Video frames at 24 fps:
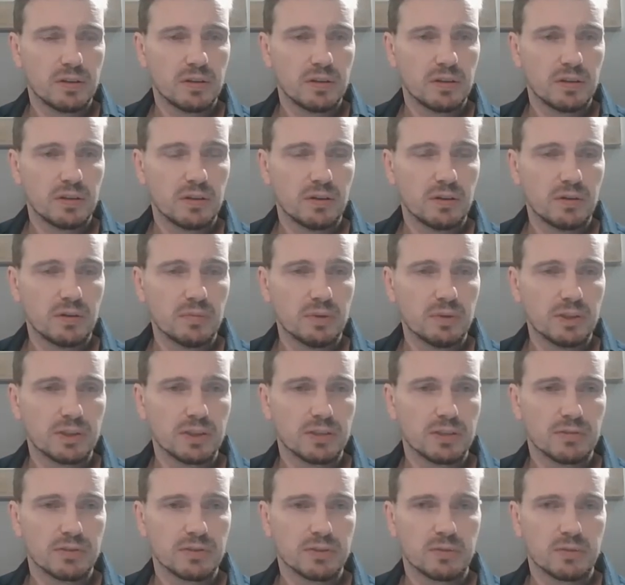a whole
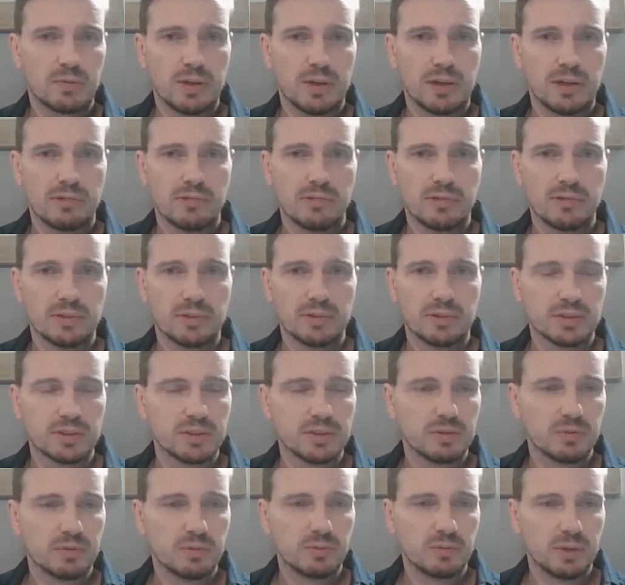bunch of square
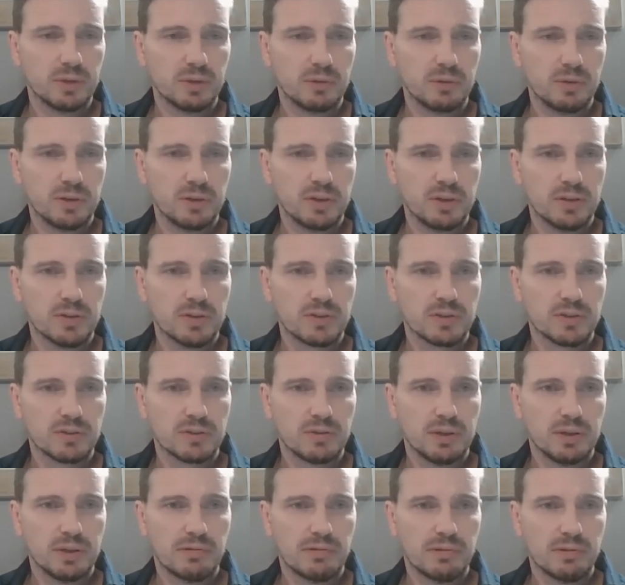roots within
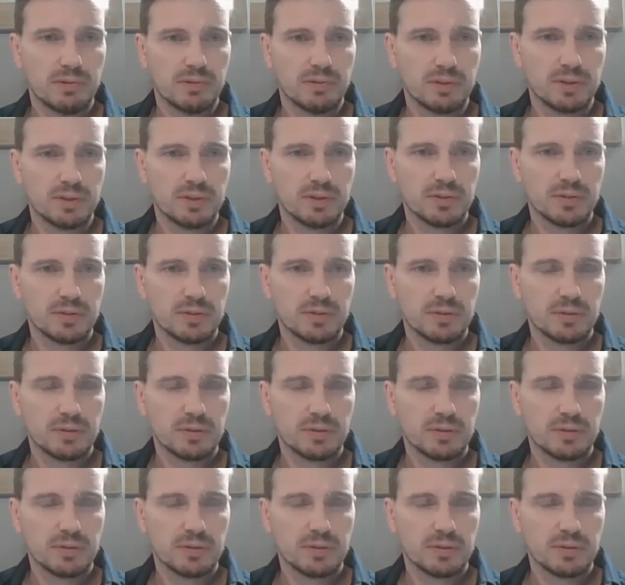square roots.